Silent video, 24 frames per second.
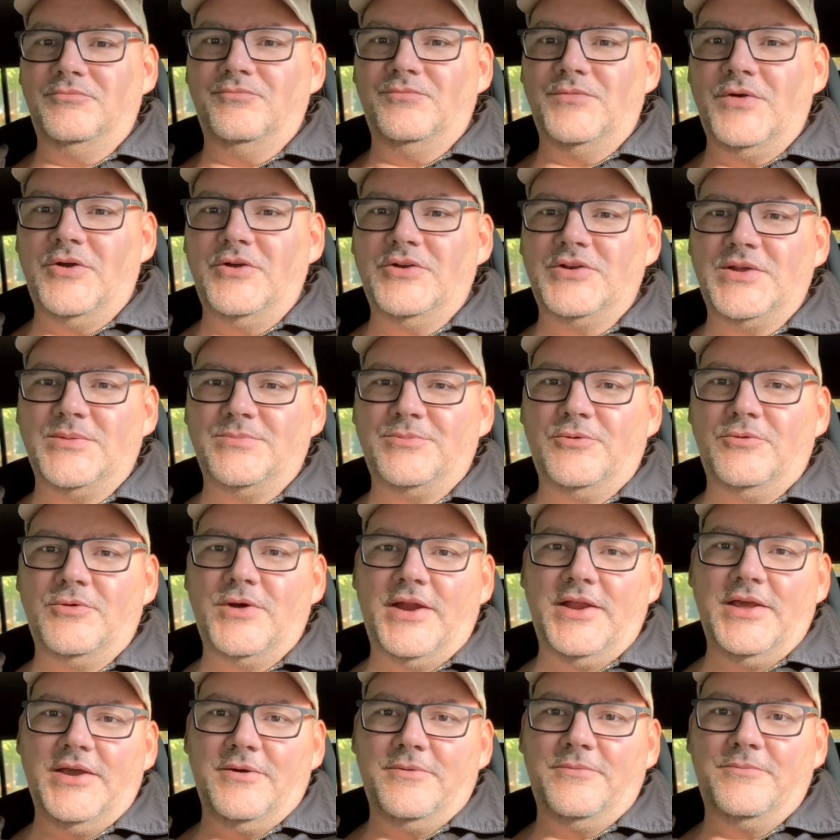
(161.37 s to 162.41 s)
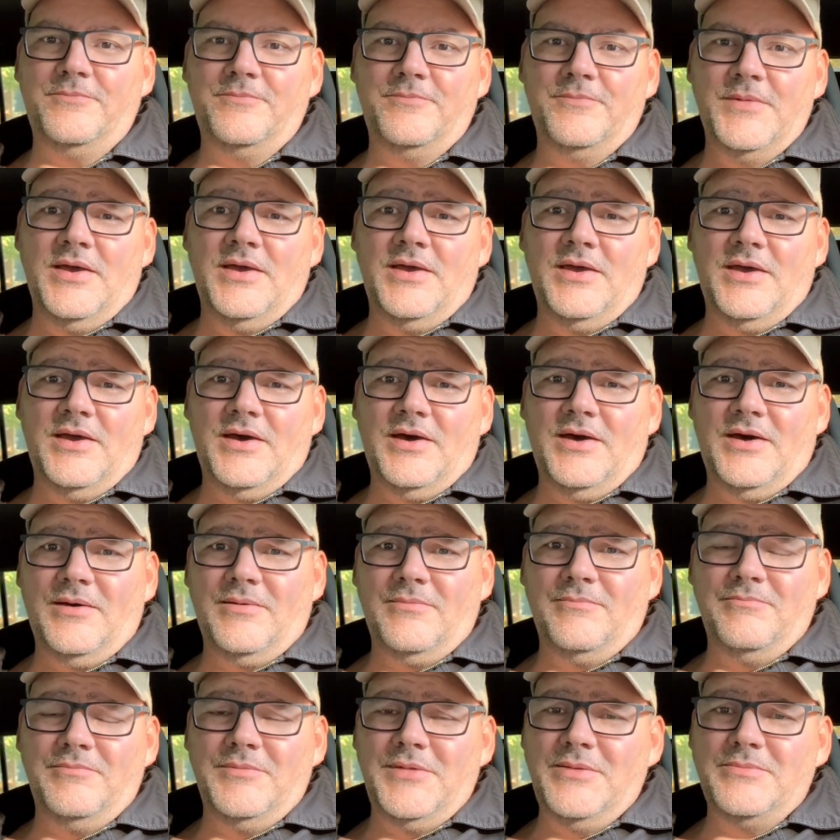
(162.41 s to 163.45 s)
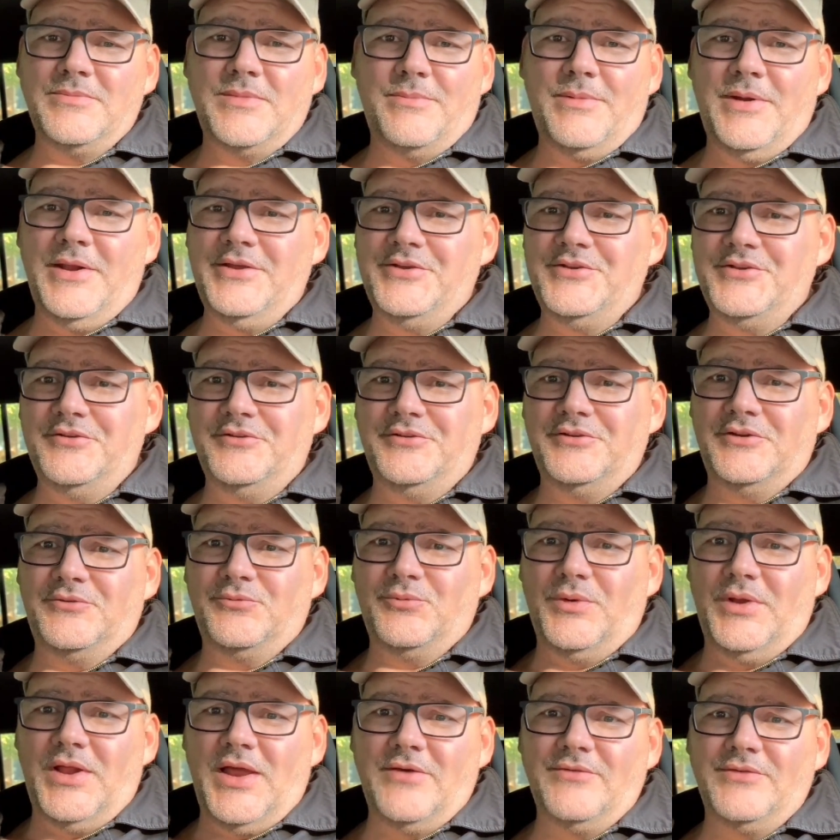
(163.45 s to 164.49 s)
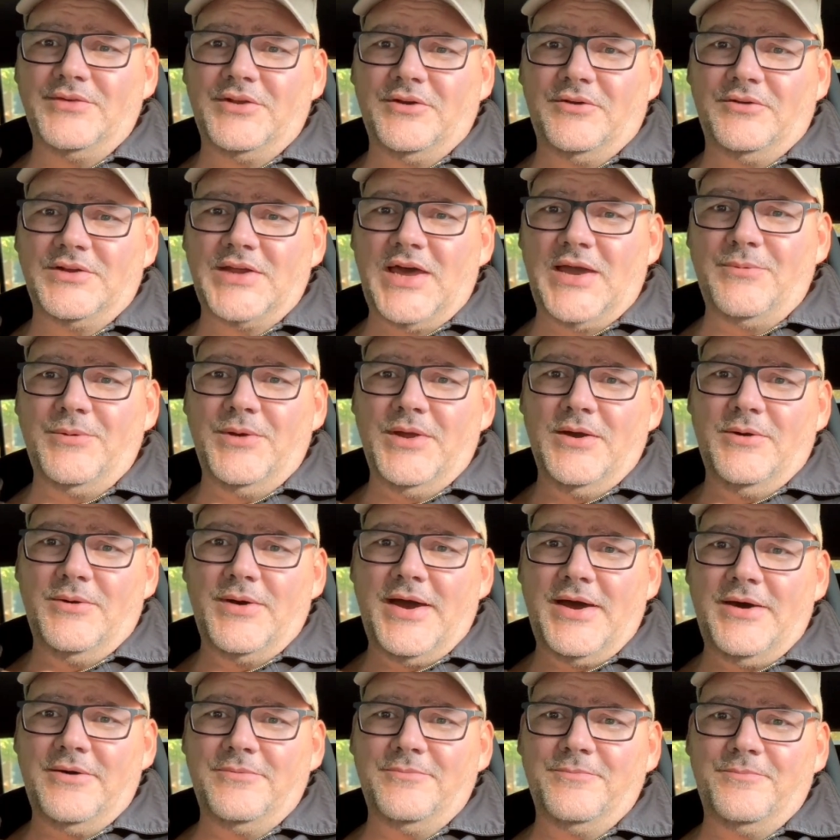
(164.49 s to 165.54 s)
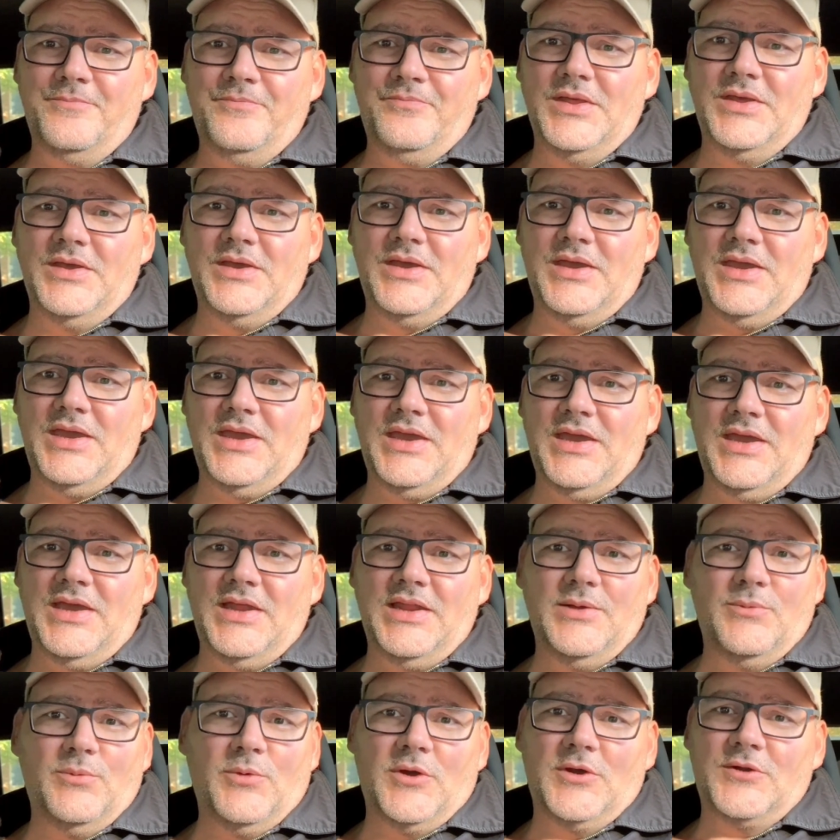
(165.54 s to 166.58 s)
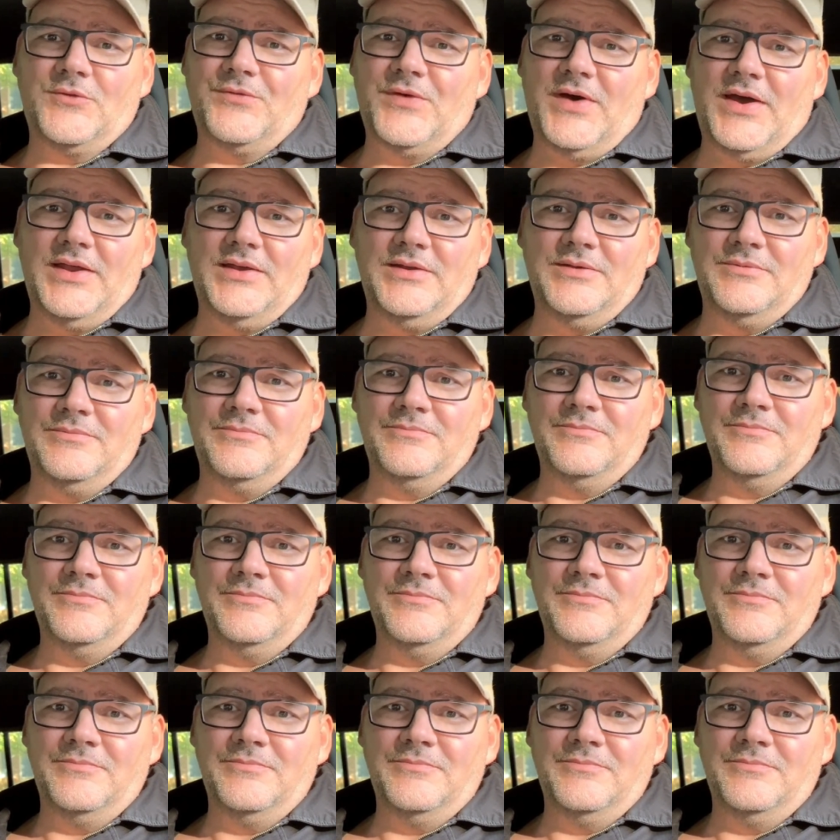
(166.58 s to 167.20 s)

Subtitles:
very simple radio. Me and my buddies use this one every single time we go out, and it works fine.